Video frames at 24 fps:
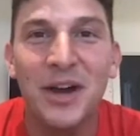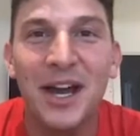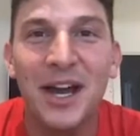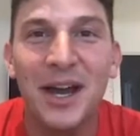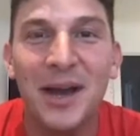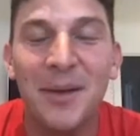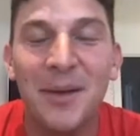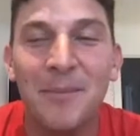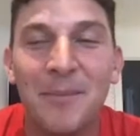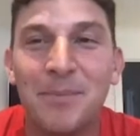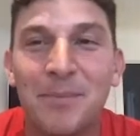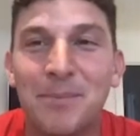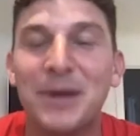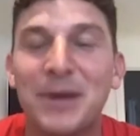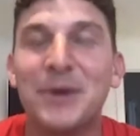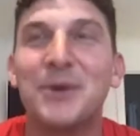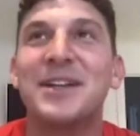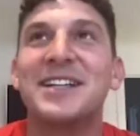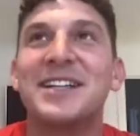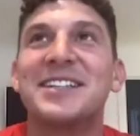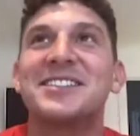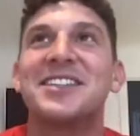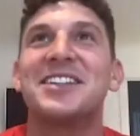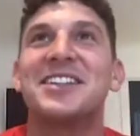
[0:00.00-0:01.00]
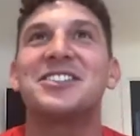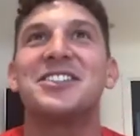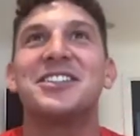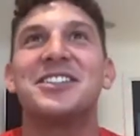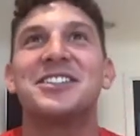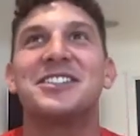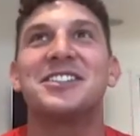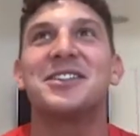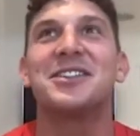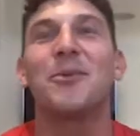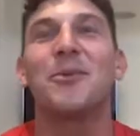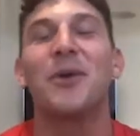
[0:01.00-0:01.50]
buildings such as
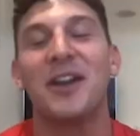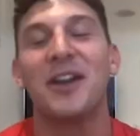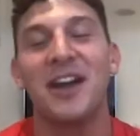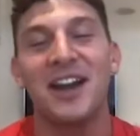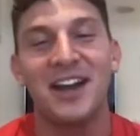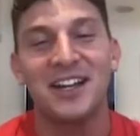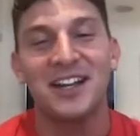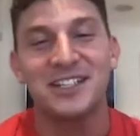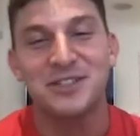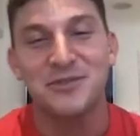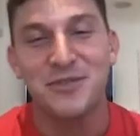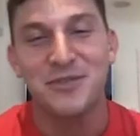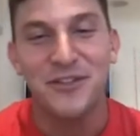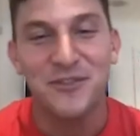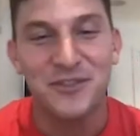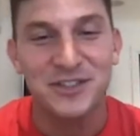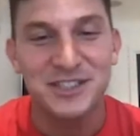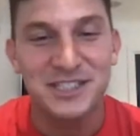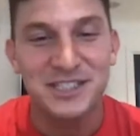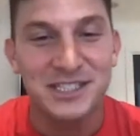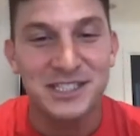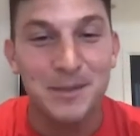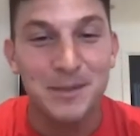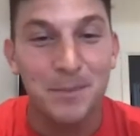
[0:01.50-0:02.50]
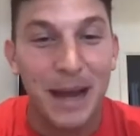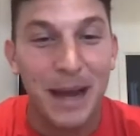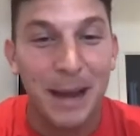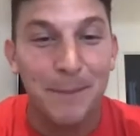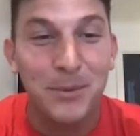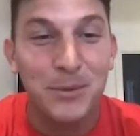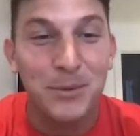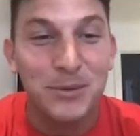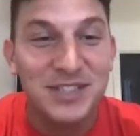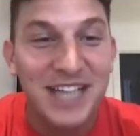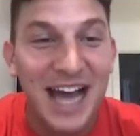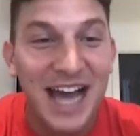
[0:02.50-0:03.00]
the one I like to reference is the Blackpool
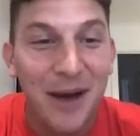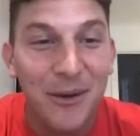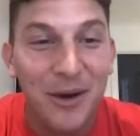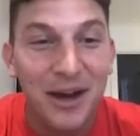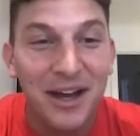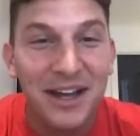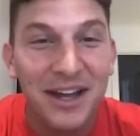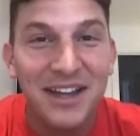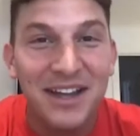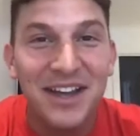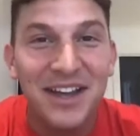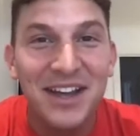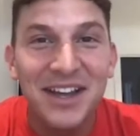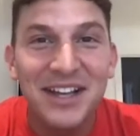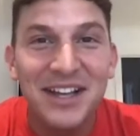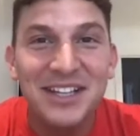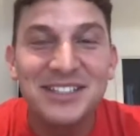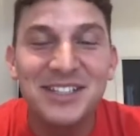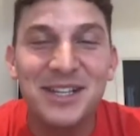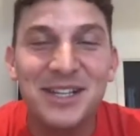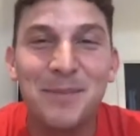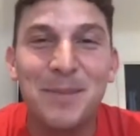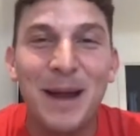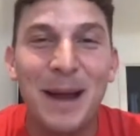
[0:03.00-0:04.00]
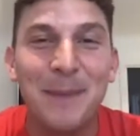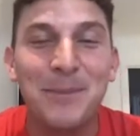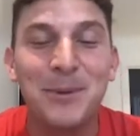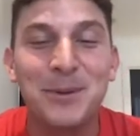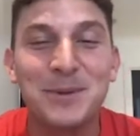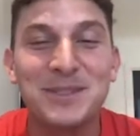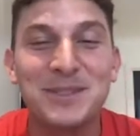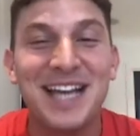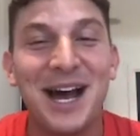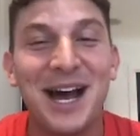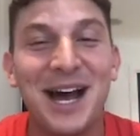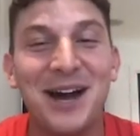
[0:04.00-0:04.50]
Tower. So the Blackpool
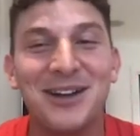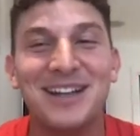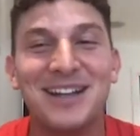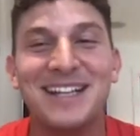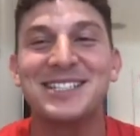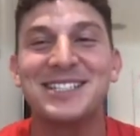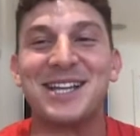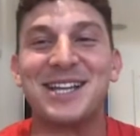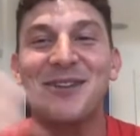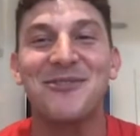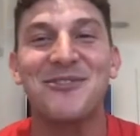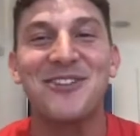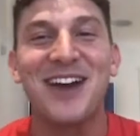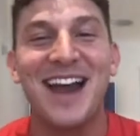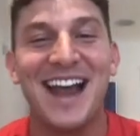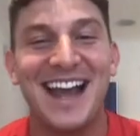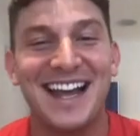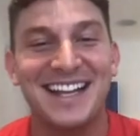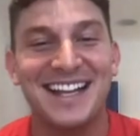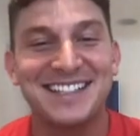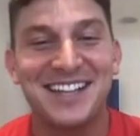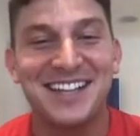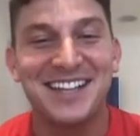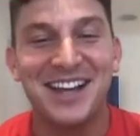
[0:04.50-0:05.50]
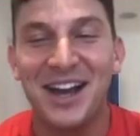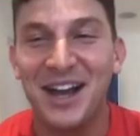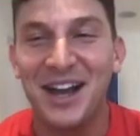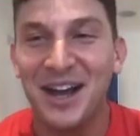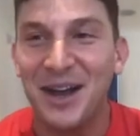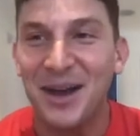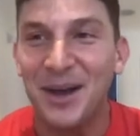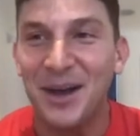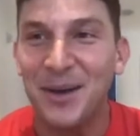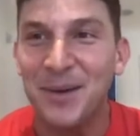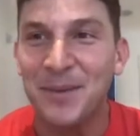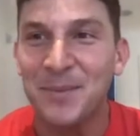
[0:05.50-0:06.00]
Tower lit up red,
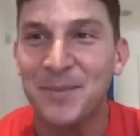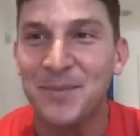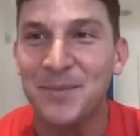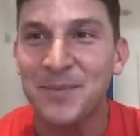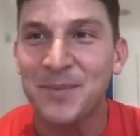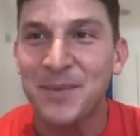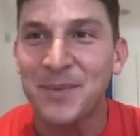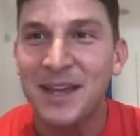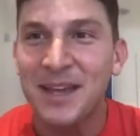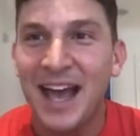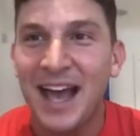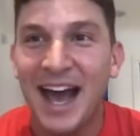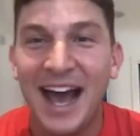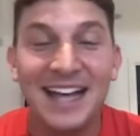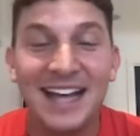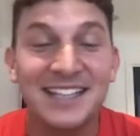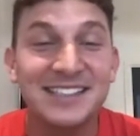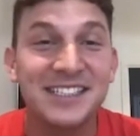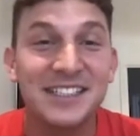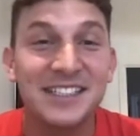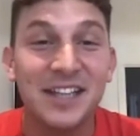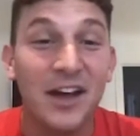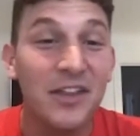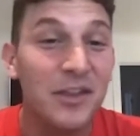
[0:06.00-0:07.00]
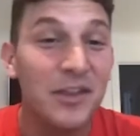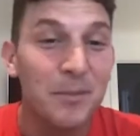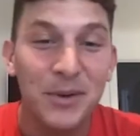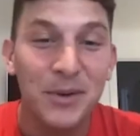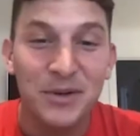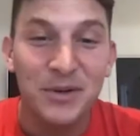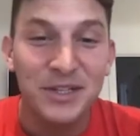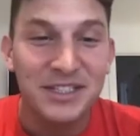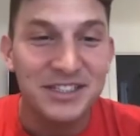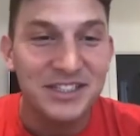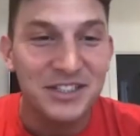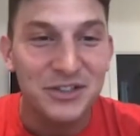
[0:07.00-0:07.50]
as did other
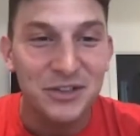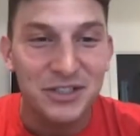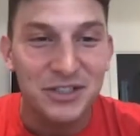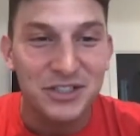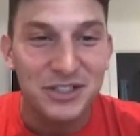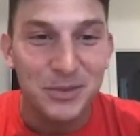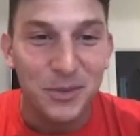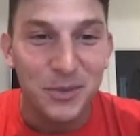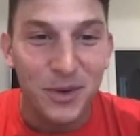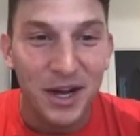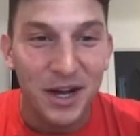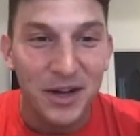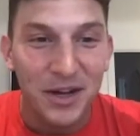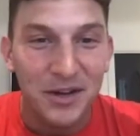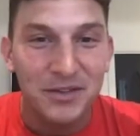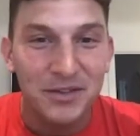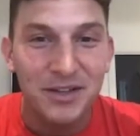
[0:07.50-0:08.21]
buildings across the world.